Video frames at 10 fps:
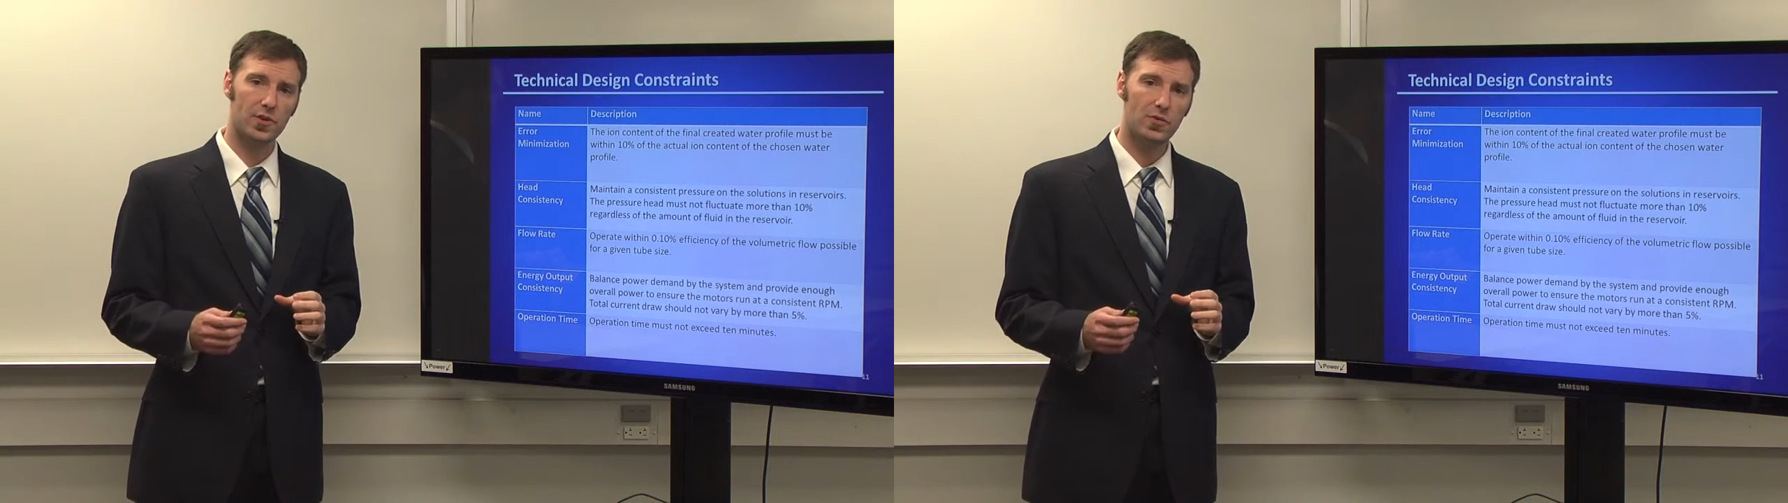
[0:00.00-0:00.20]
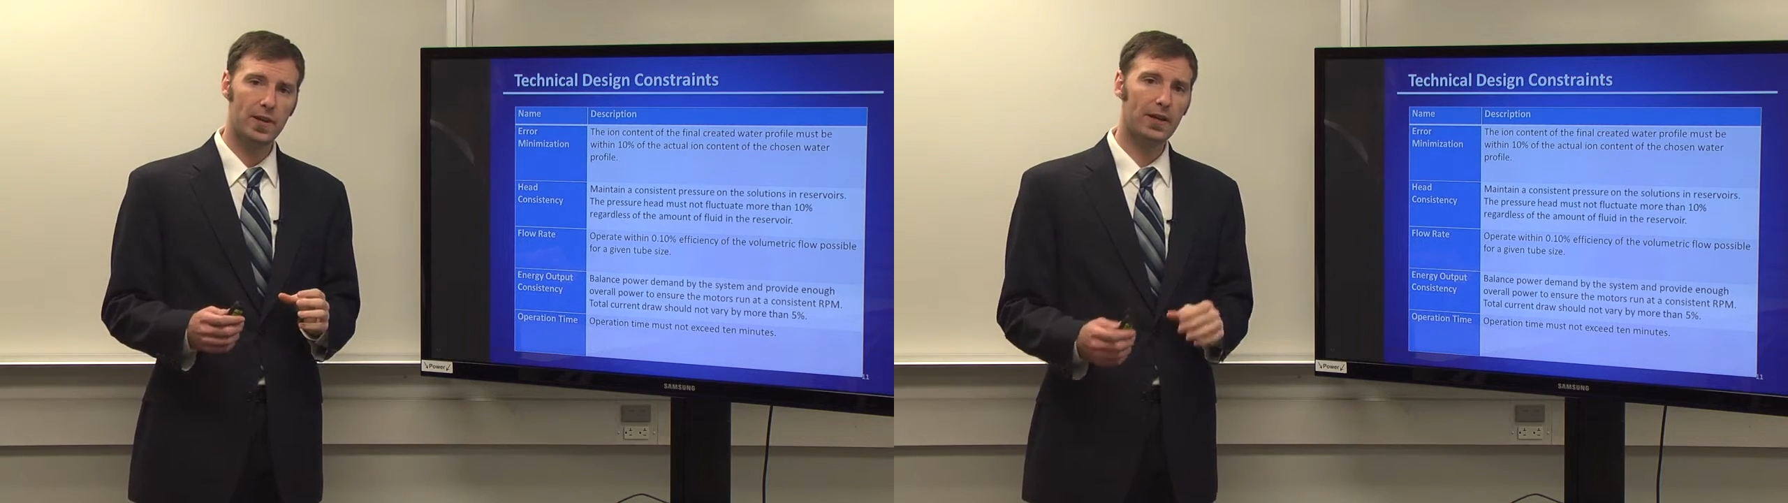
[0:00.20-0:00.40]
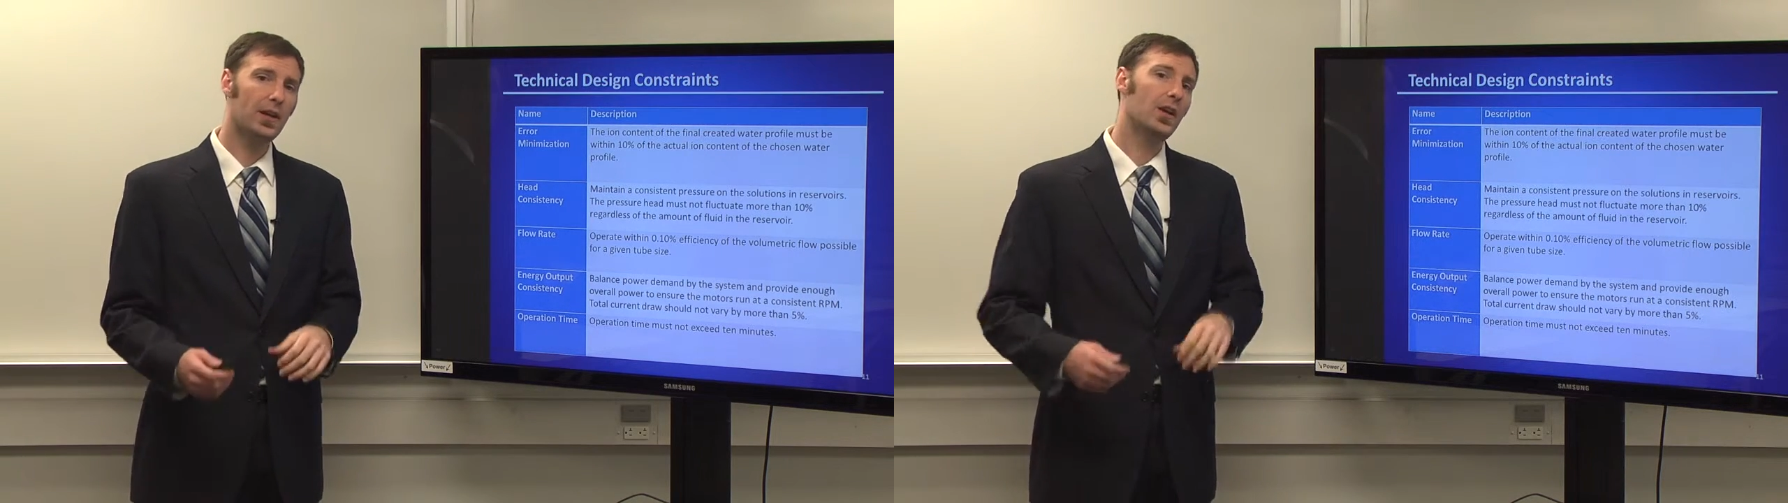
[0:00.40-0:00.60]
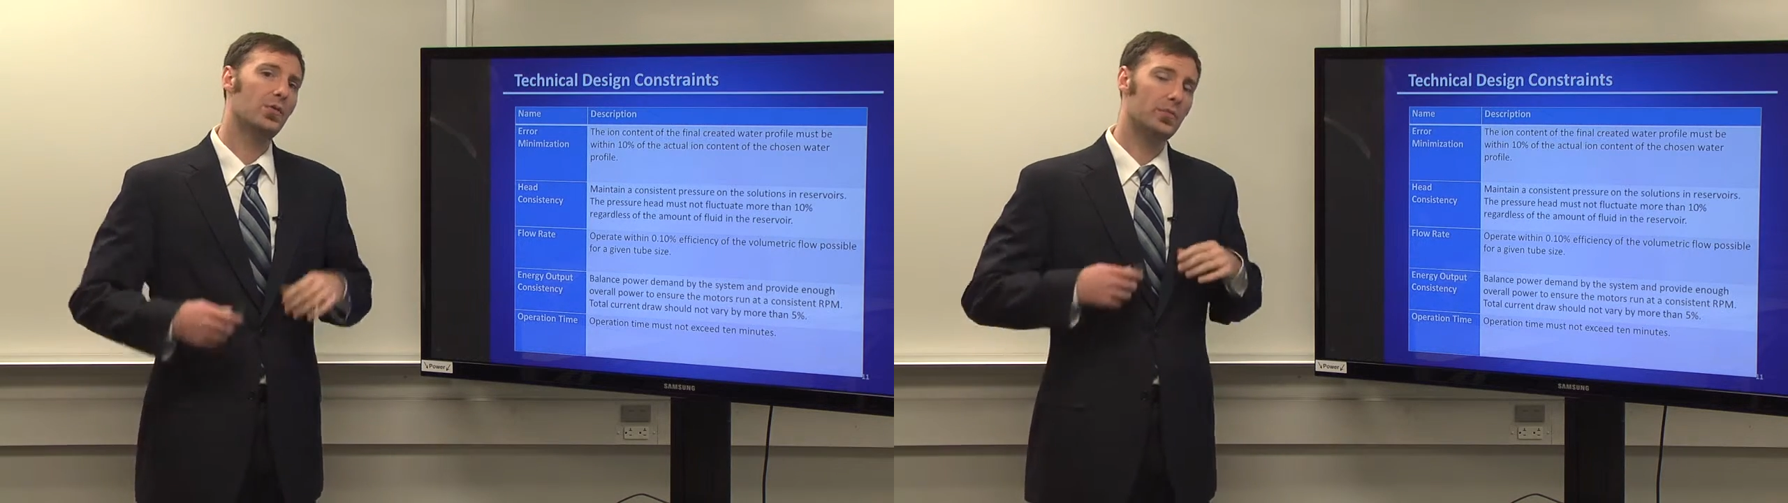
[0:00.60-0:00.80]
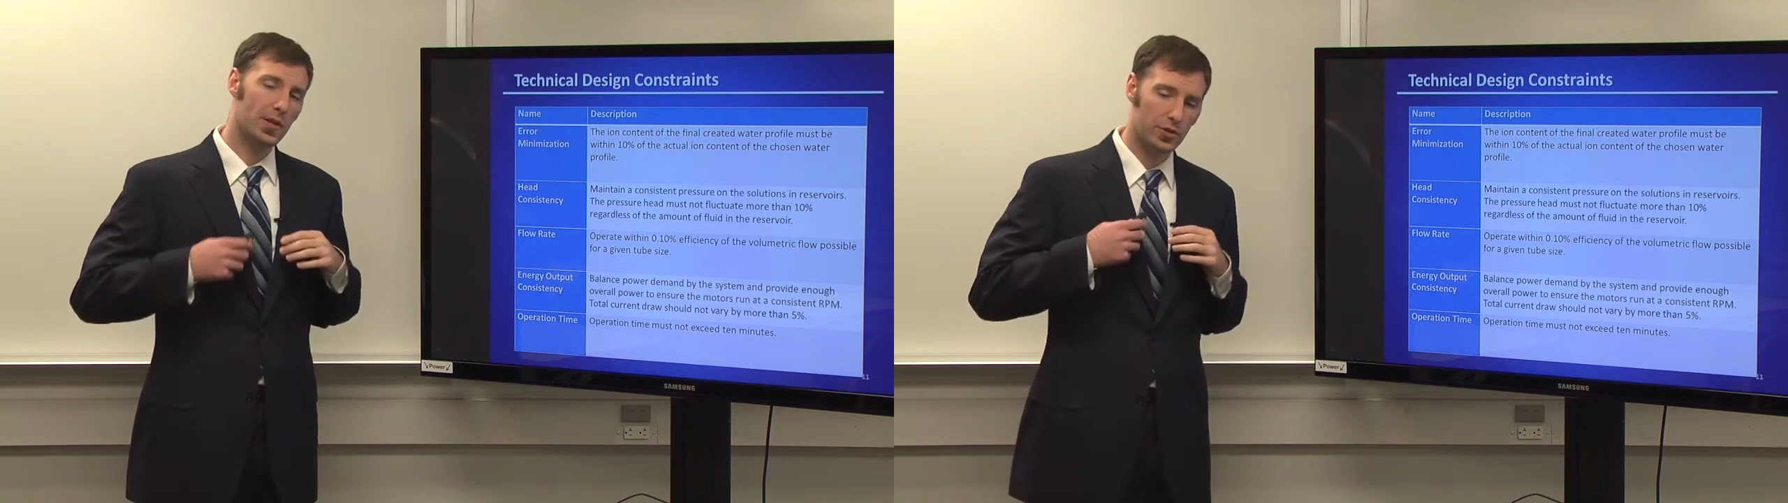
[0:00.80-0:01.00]
tubing.
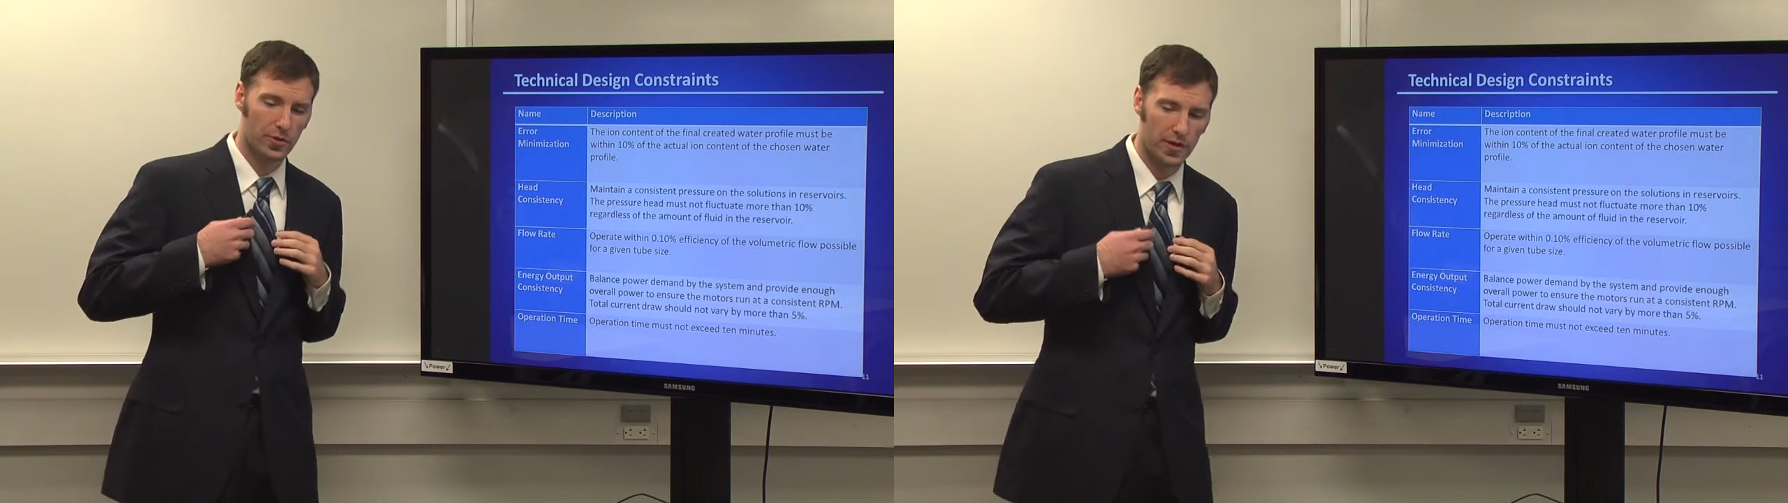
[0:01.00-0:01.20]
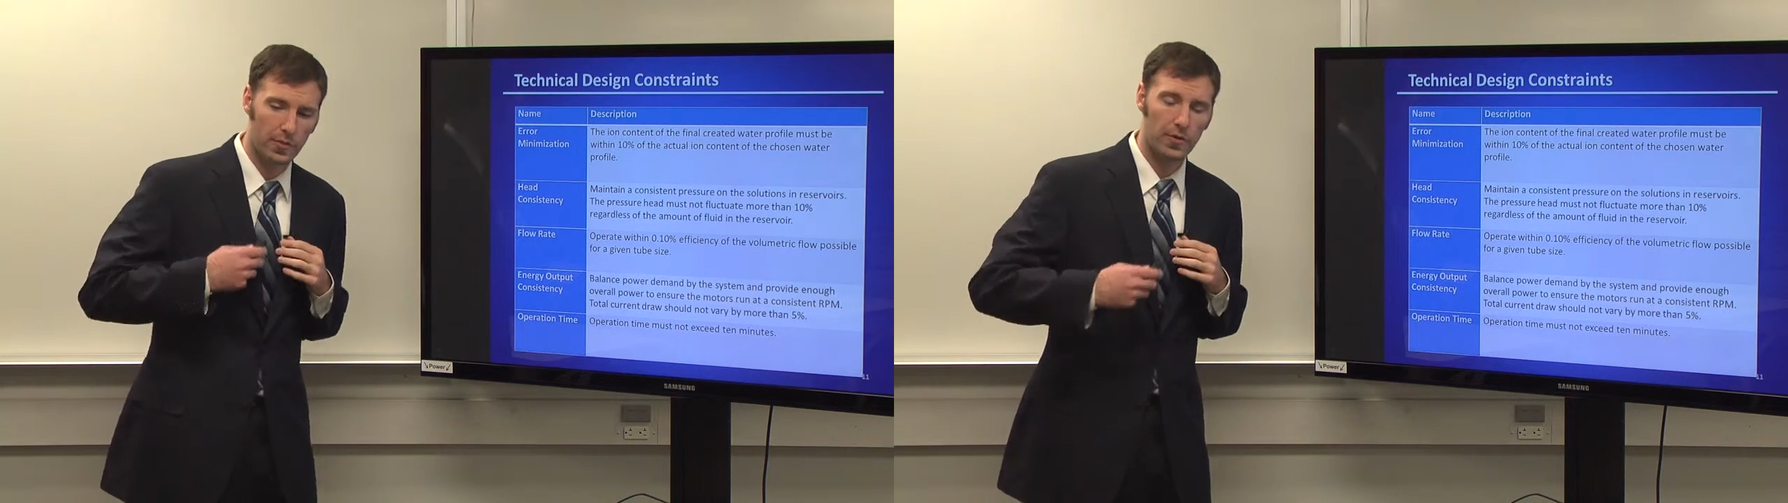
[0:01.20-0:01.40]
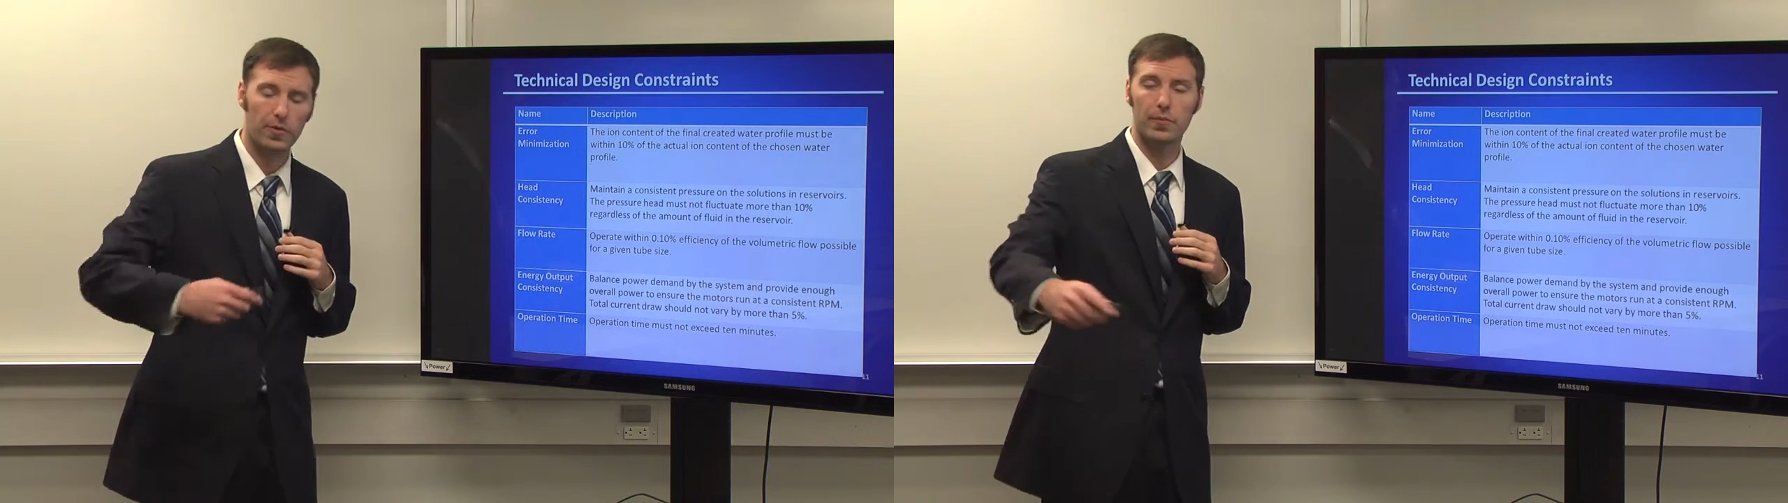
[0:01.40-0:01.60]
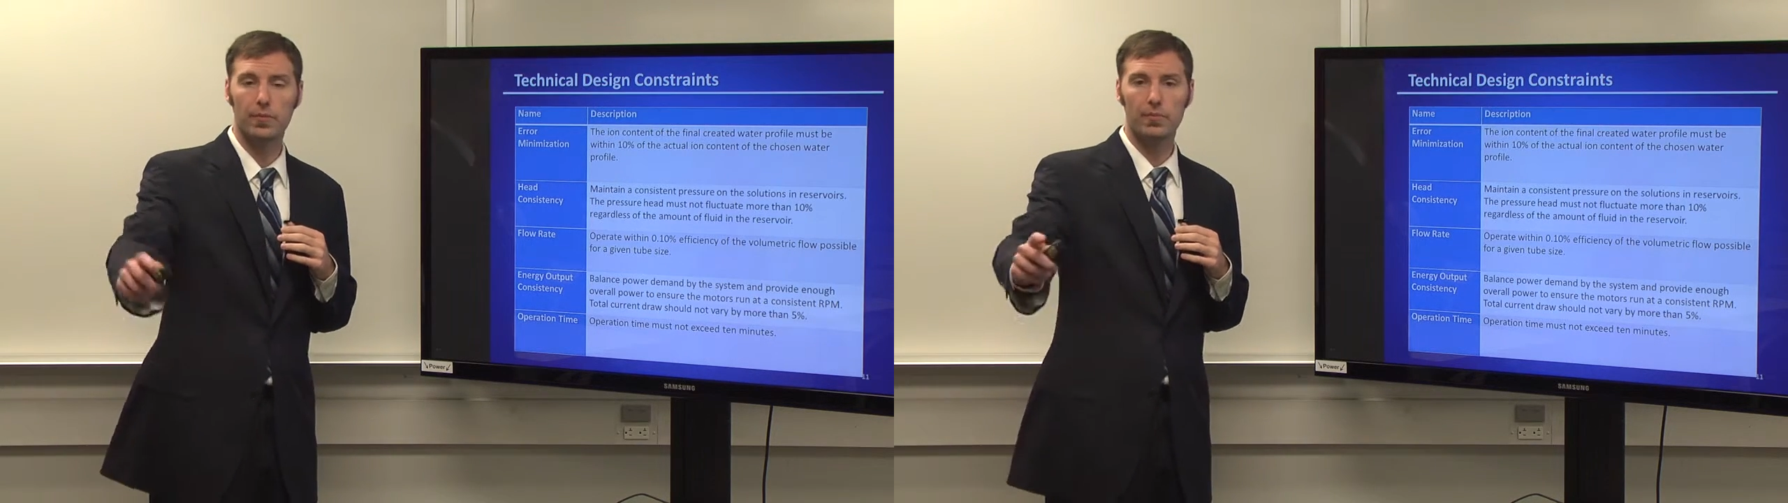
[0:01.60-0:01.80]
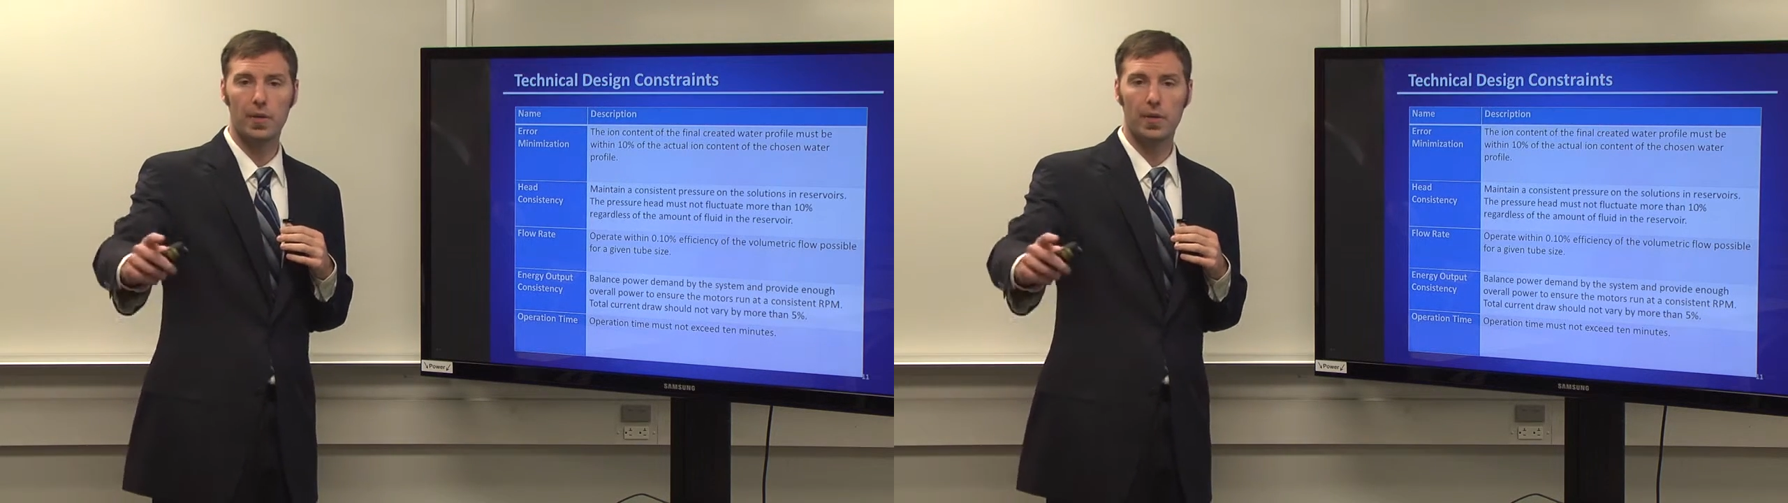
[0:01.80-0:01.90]
We wanted to make sure that we were